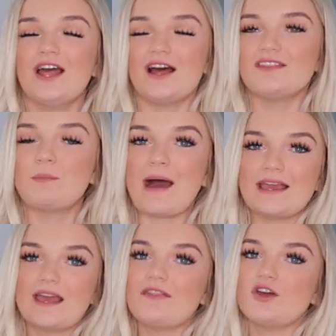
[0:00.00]
Like, the
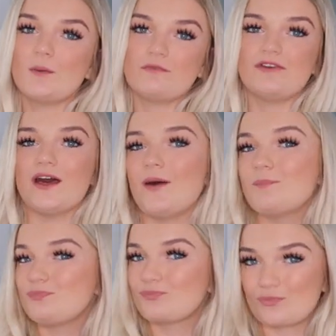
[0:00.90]
baggier the
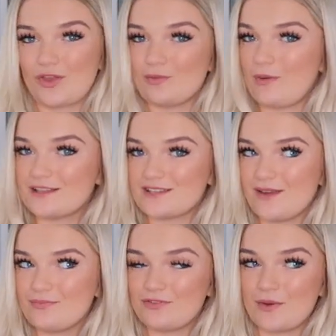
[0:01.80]
comfier the
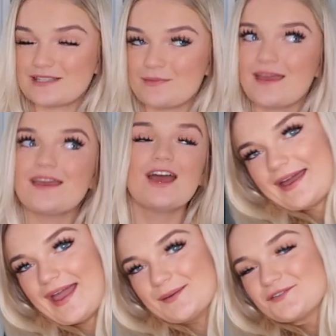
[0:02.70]
better, if you ask me.
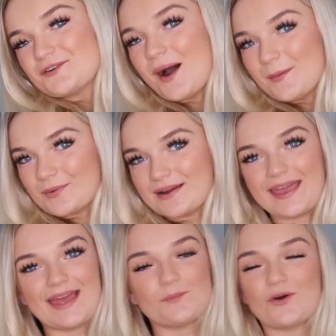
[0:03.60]
Okay, we've got to bring
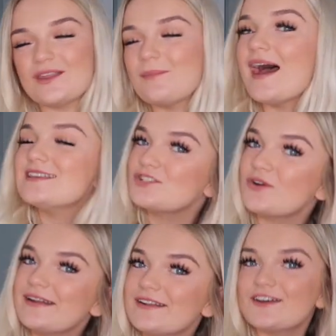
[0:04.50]
in one of the pairs of
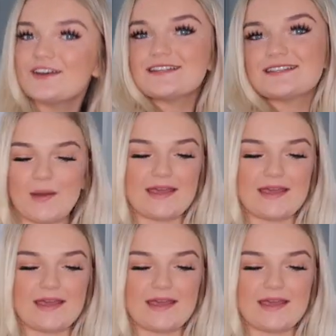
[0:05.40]
trainers.